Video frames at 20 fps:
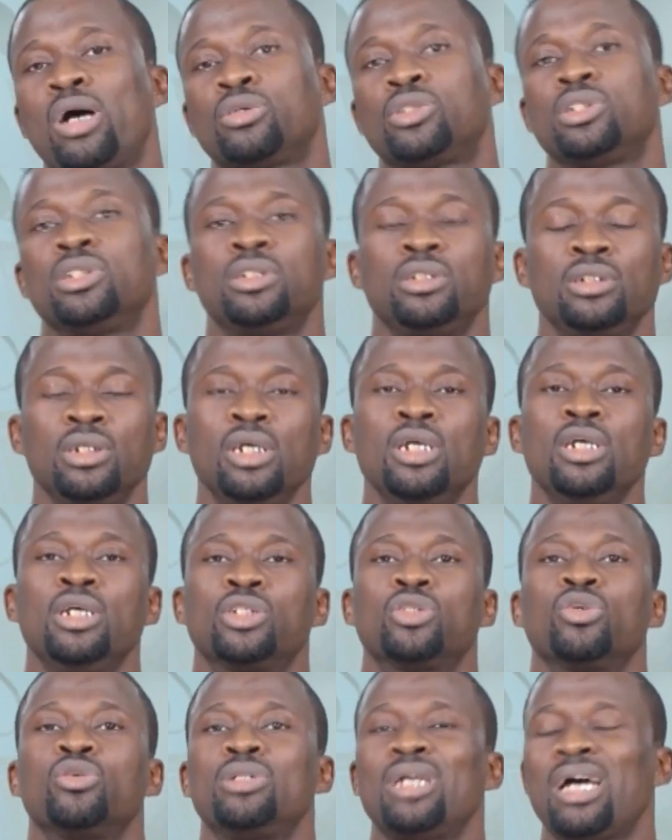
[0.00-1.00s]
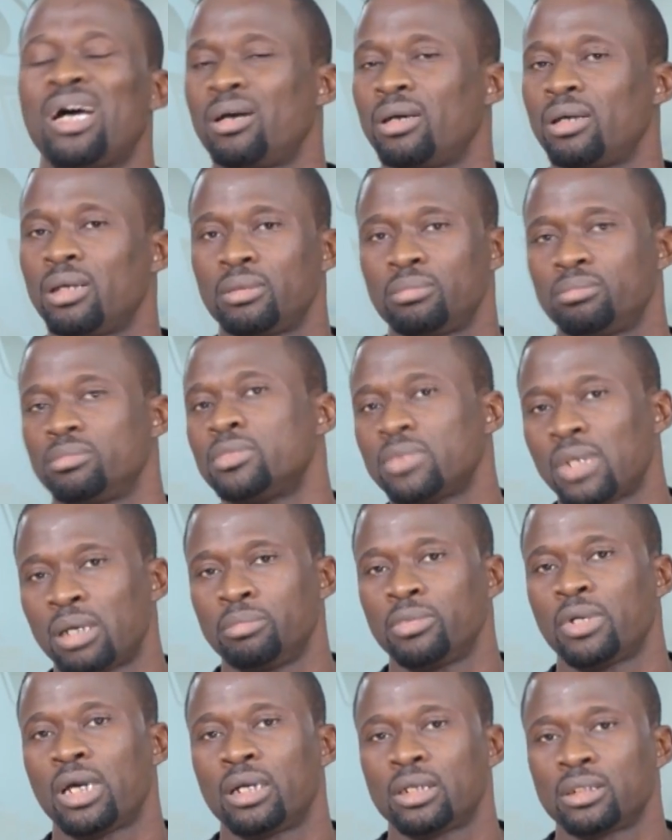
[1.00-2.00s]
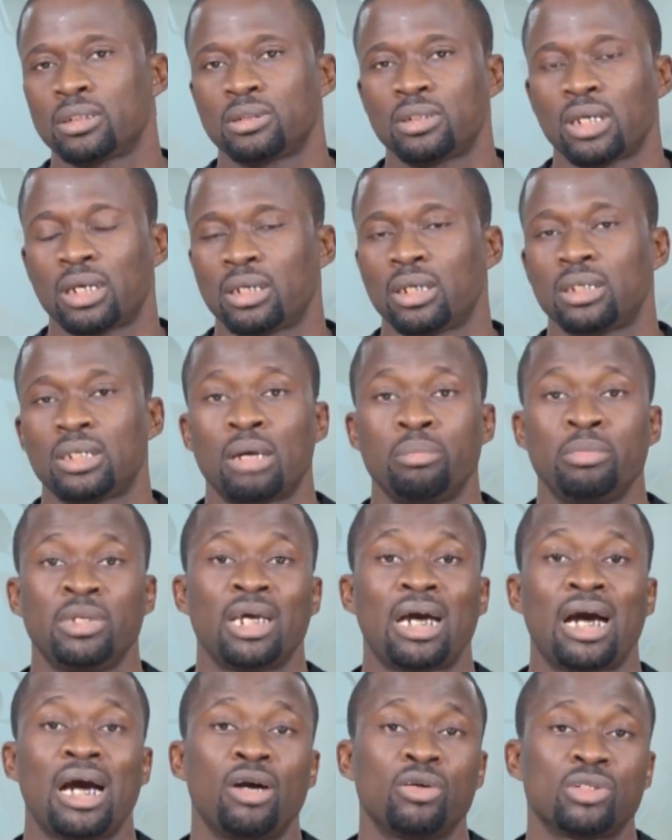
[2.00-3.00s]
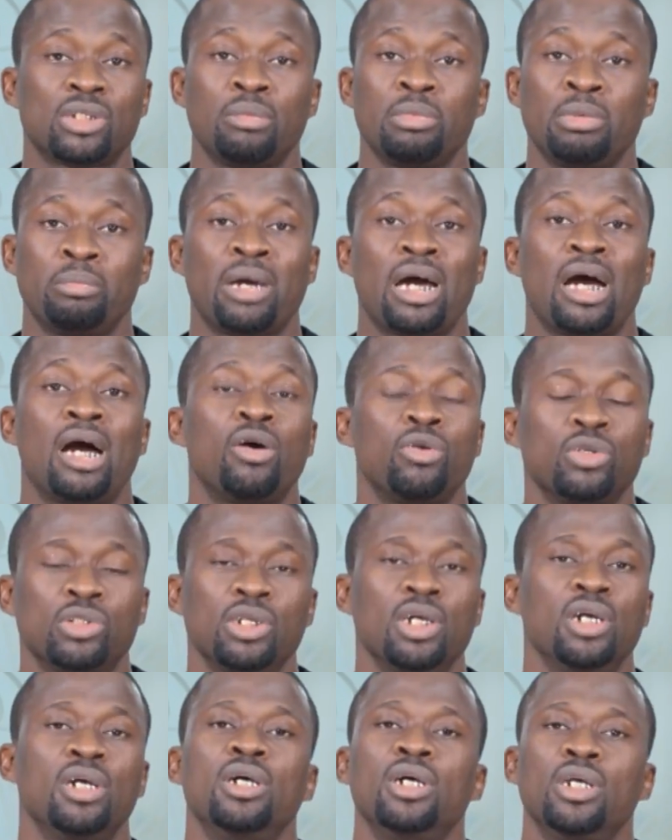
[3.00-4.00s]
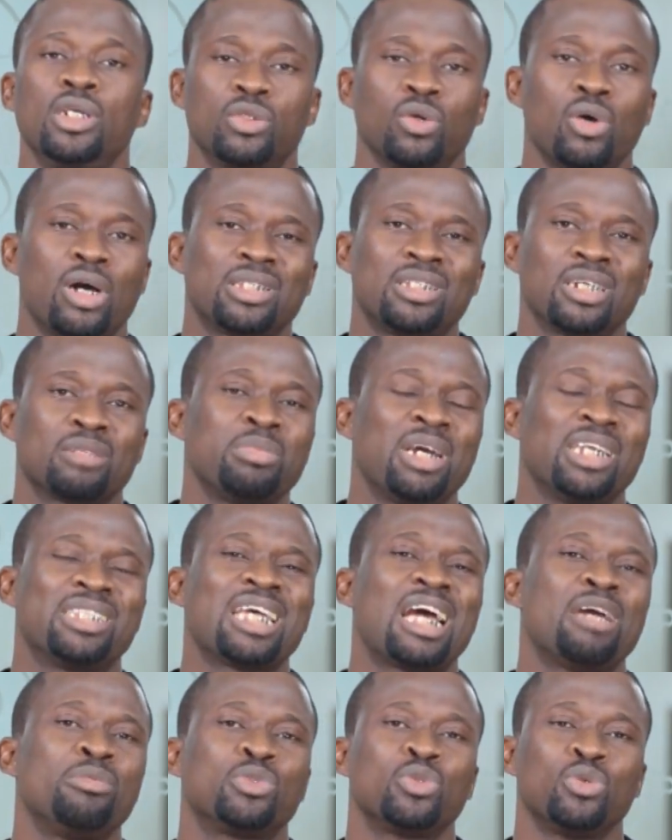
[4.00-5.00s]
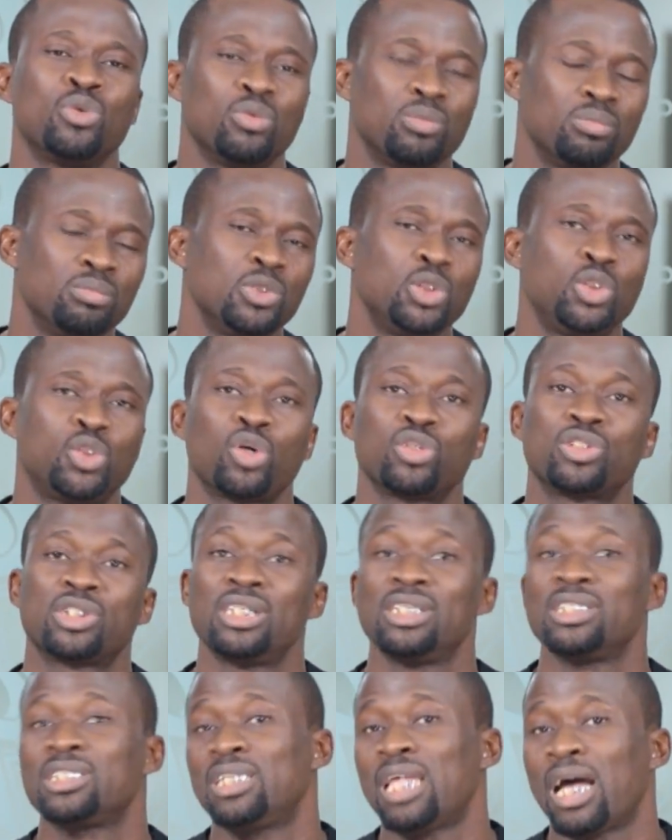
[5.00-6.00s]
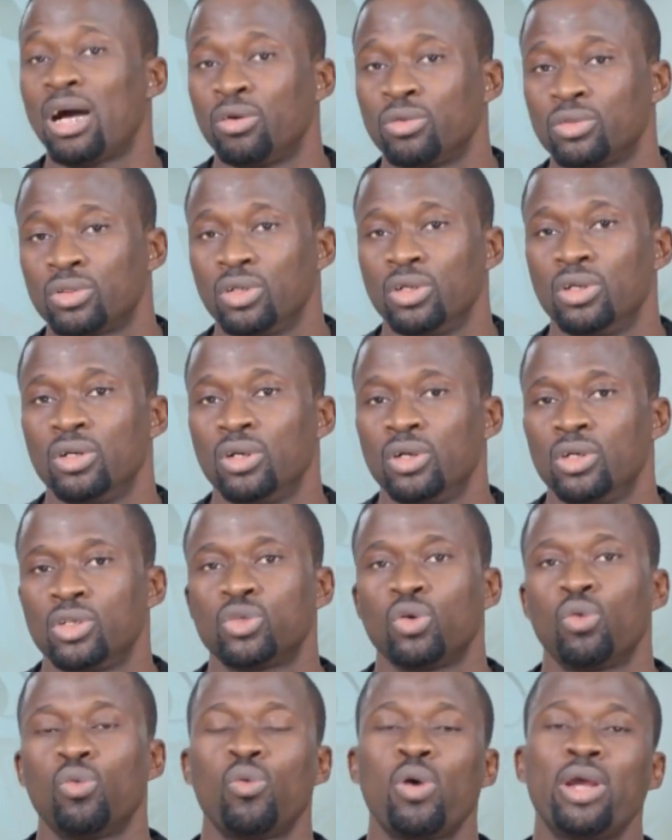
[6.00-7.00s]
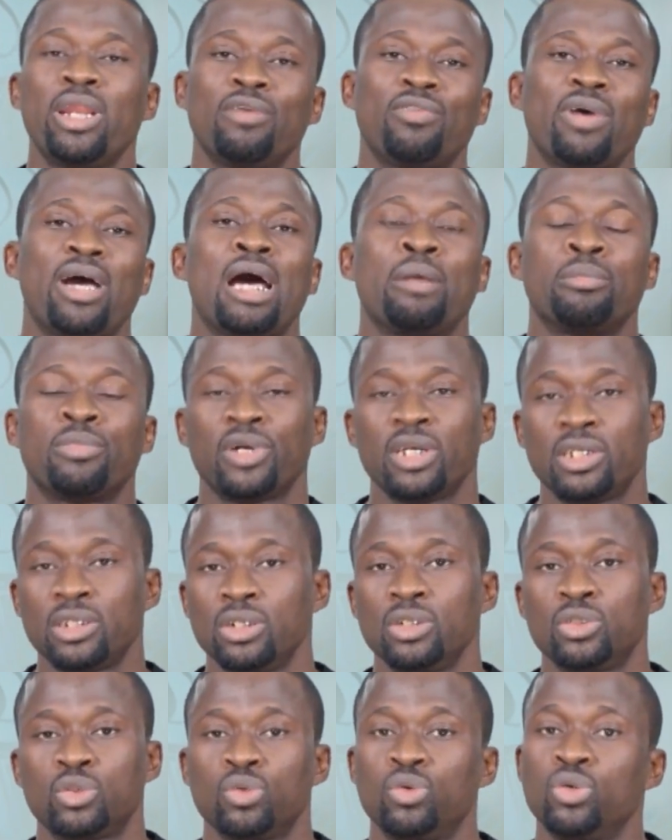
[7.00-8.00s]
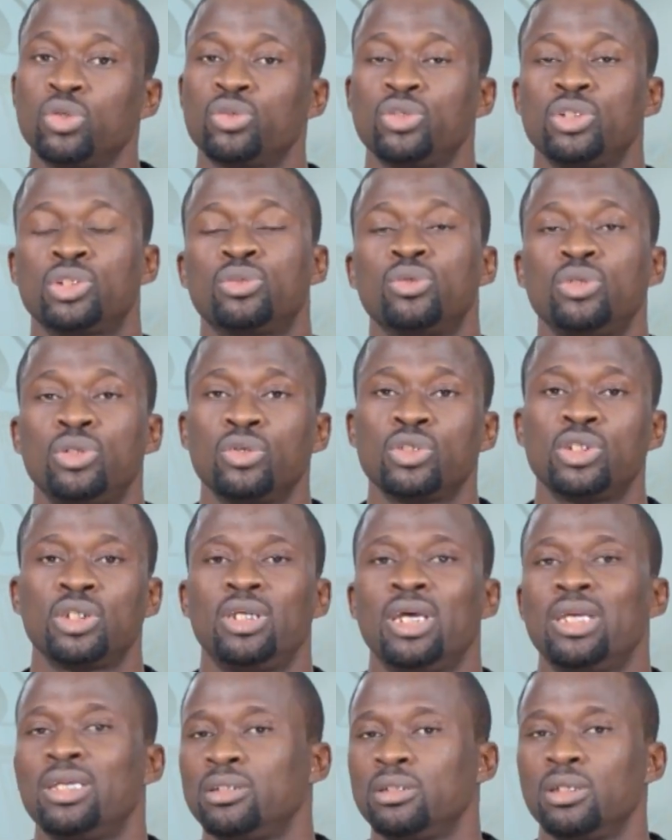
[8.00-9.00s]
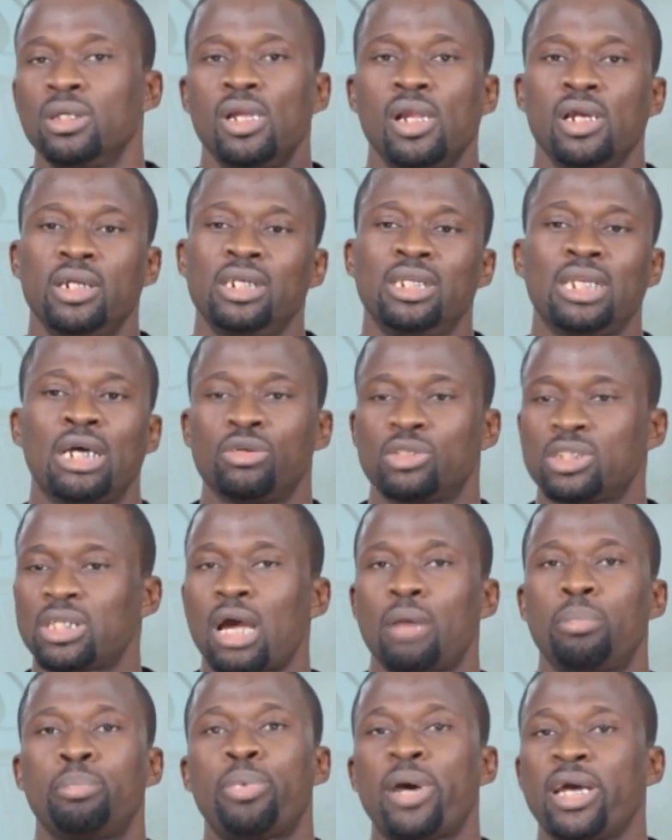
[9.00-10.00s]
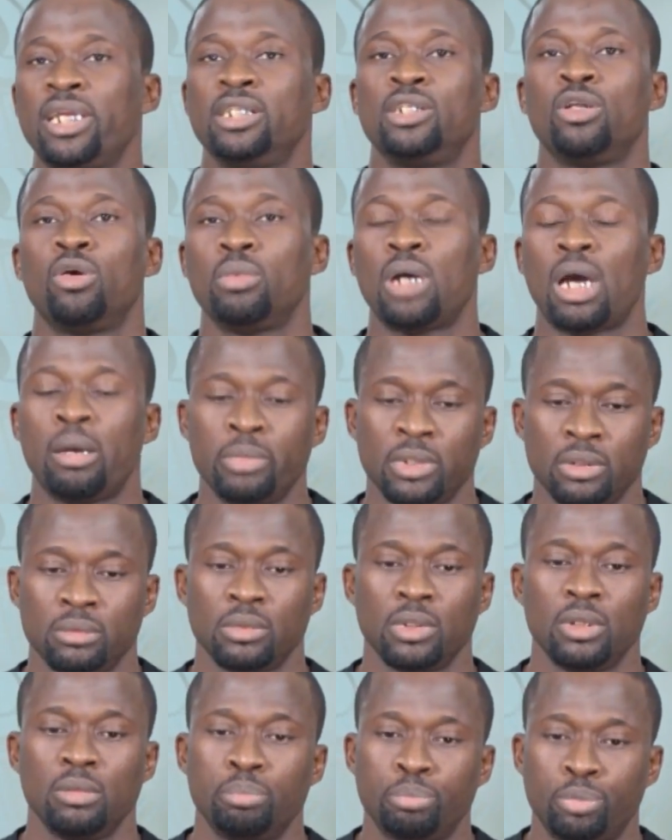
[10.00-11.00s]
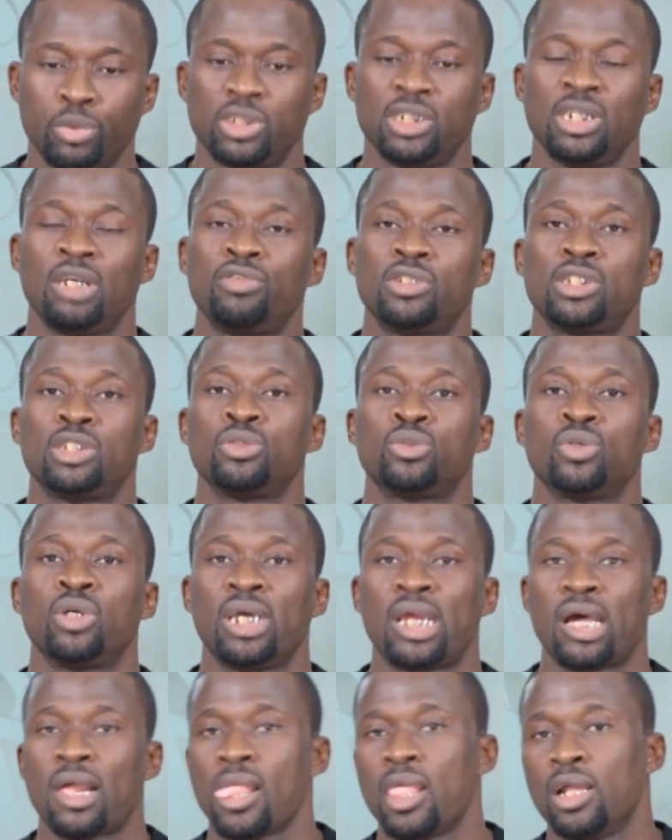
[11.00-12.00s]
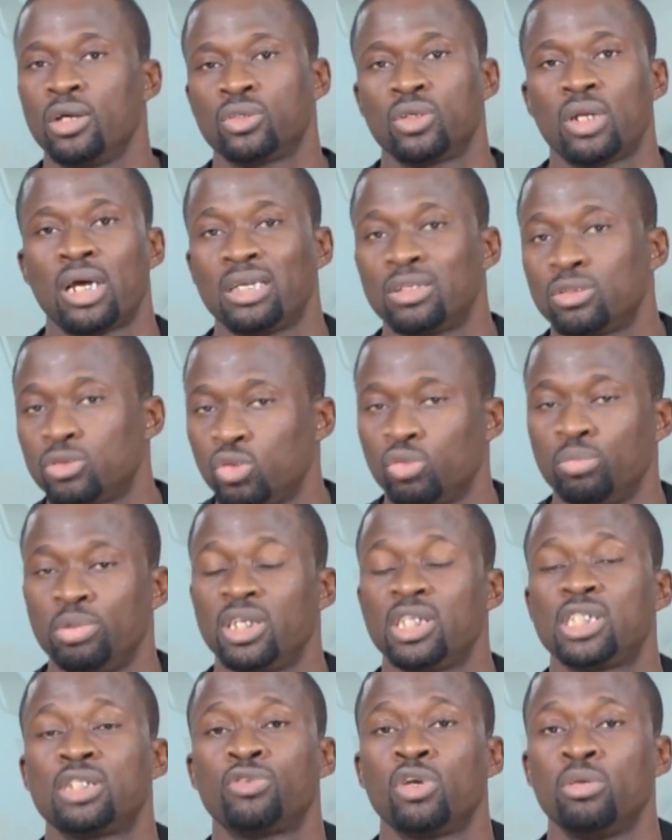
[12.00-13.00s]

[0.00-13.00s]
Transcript: outing, so that I'm, I, am in the house, I'm in my house, so I take my time to jot things down. So whenever I'm ready to go to the studios, then, then I'll start finding, I mean, putting everything together so that it will be easy